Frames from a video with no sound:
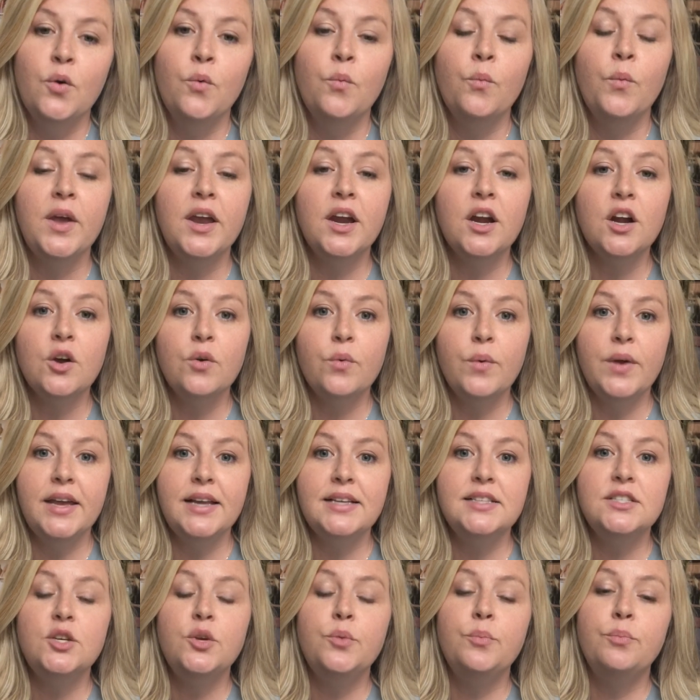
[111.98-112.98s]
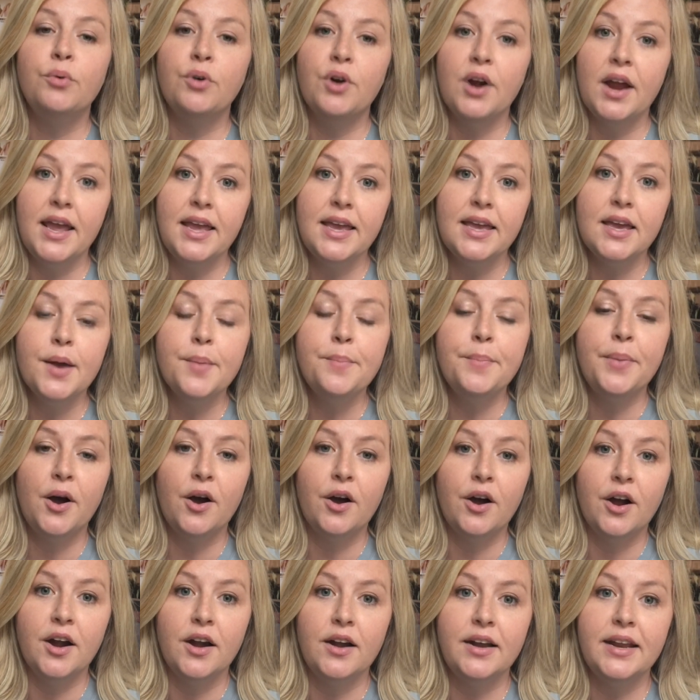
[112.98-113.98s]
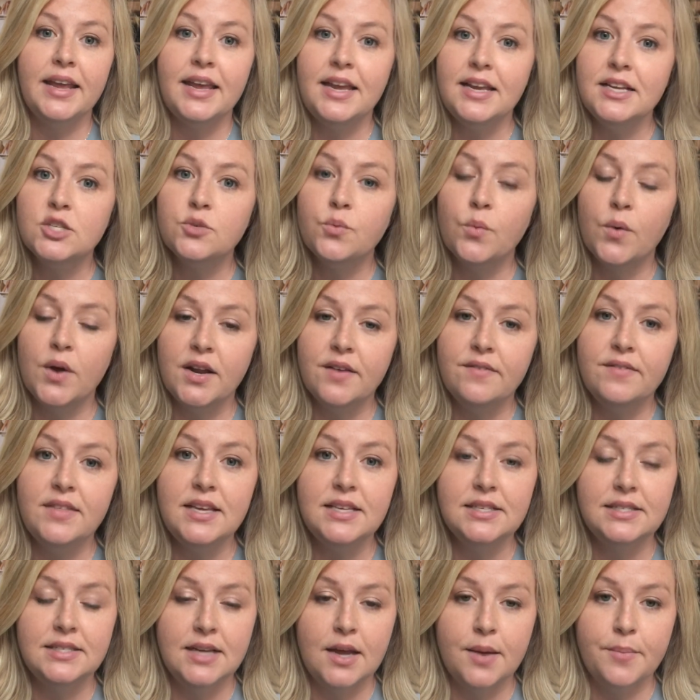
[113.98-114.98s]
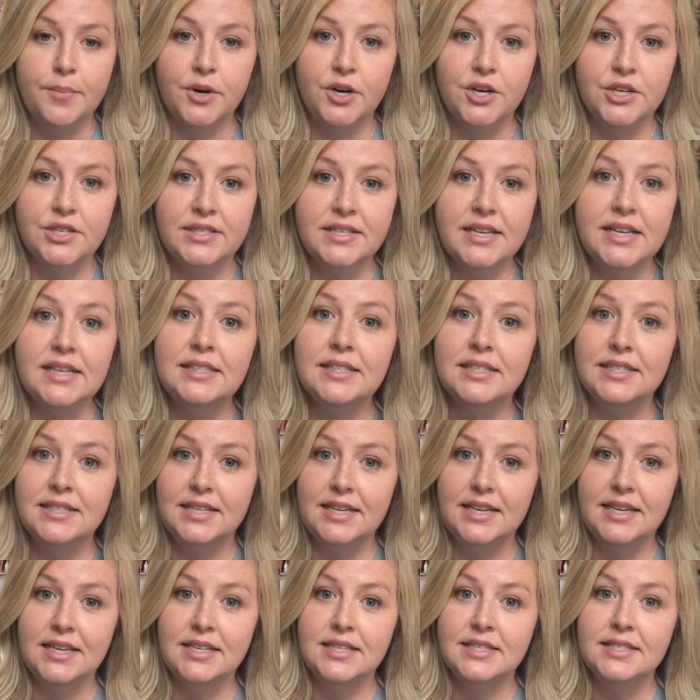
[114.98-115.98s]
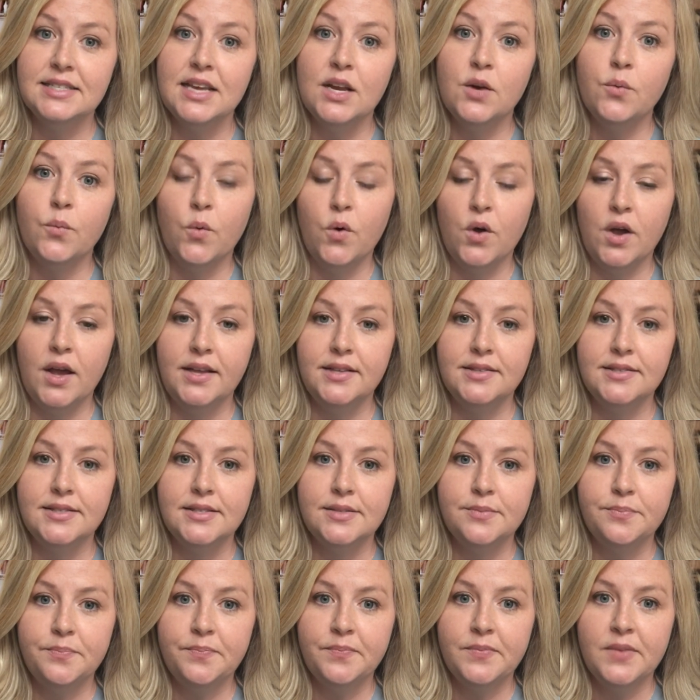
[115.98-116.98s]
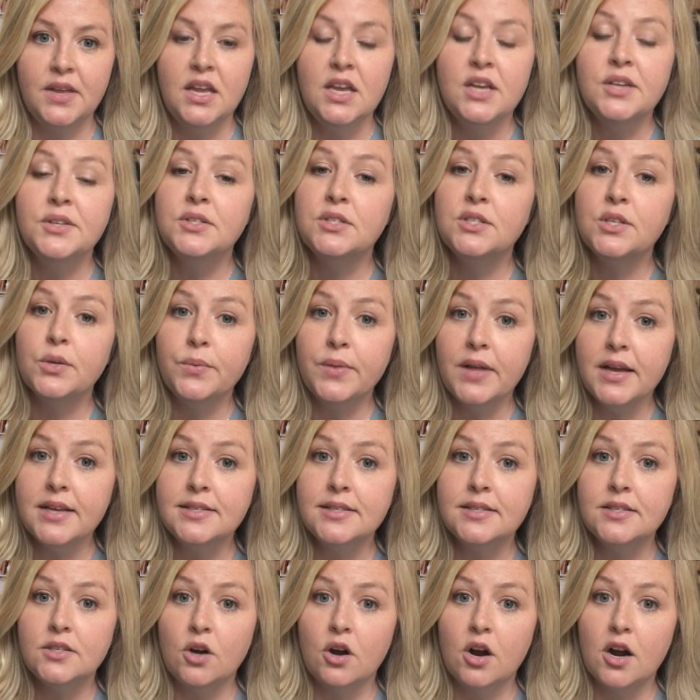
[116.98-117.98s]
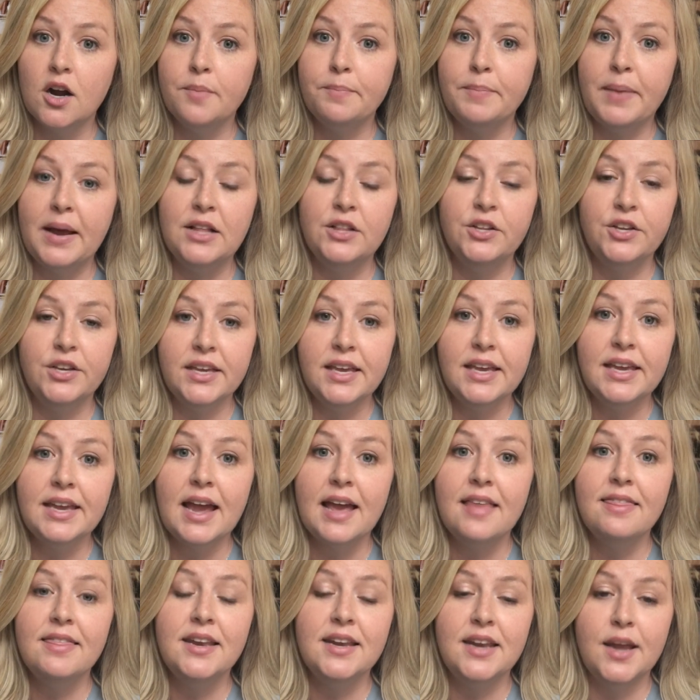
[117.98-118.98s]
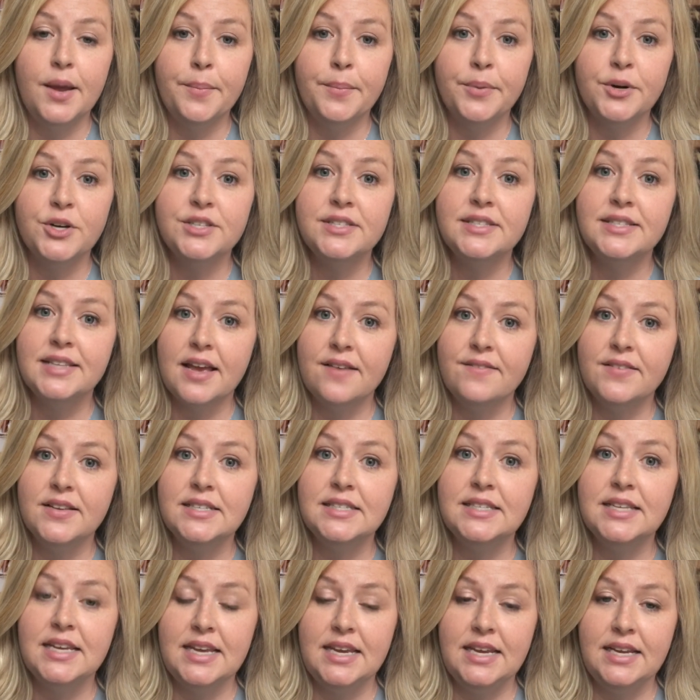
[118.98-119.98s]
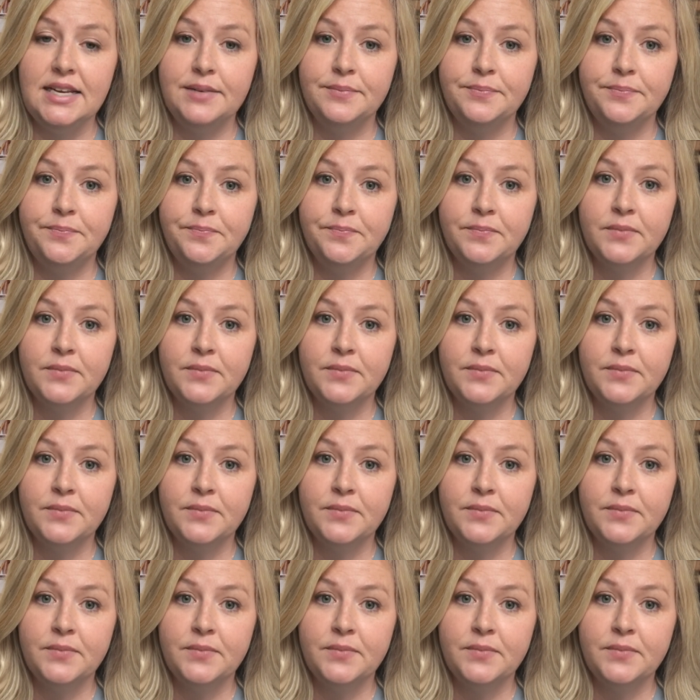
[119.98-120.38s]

We are going to break apart each one of these numbers into tens and ones. So let's start by looking at the number 17.